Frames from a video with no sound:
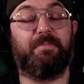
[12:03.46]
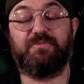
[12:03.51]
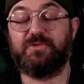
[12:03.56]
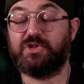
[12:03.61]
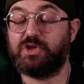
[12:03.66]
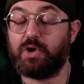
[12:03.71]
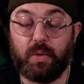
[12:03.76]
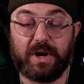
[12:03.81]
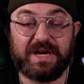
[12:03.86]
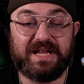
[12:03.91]

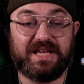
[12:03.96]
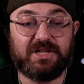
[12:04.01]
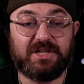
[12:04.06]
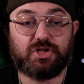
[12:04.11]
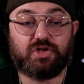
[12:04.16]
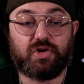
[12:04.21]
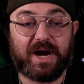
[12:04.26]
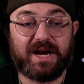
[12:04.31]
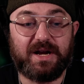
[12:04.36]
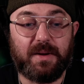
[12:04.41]
So when
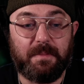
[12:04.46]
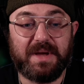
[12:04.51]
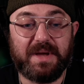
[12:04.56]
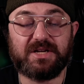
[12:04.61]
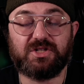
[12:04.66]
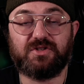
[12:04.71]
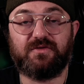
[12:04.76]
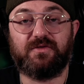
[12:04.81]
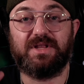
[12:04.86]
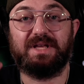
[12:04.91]
he's trying to
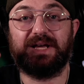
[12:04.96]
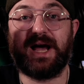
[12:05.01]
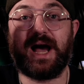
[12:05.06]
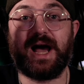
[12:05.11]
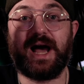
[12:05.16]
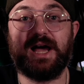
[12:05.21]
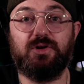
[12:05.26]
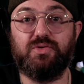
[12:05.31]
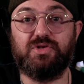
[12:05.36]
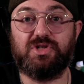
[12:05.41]
mix for the
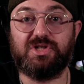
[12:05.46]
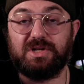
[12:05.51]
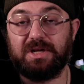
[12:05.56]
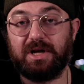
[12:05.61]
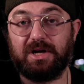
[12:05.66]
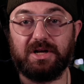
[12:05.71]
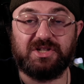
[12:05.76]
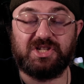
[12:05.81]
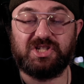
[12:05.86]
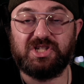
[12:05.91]
guy who's
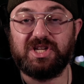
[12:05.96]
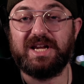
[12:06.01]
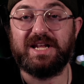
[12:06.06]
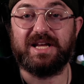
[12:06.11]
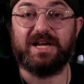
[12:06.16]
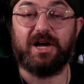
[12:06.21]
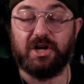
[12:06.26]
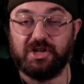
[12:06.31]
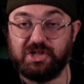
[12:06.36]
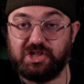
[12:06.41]
a
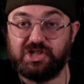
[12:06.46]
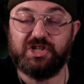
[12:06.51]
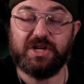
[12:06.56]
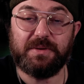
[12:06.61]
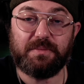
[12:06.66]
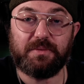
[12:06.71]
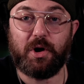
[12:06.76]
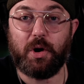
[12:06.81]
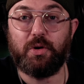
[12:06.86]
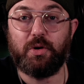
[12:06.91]
sitting a
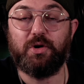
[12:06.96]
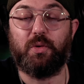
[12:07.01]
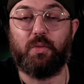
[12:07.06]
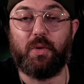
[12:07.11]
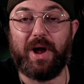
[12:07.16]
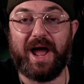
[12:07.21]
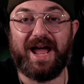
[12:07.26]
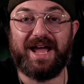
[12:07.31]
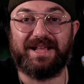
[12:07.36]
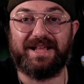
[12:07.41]
zip code
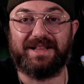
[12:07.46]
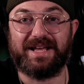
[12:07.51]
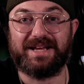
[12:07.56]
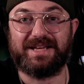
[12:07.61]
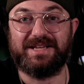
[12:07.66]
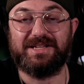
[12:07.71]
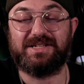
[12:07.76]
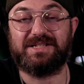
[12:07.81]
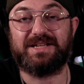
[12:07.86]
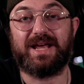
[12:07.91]
away,
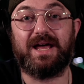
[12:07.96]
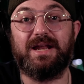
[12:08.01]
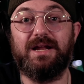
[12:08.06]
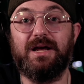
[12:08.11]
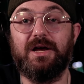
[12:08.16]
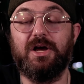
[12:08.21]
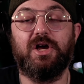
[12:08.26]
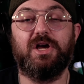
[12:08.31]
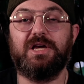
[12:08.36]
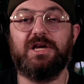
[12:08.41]
like he said,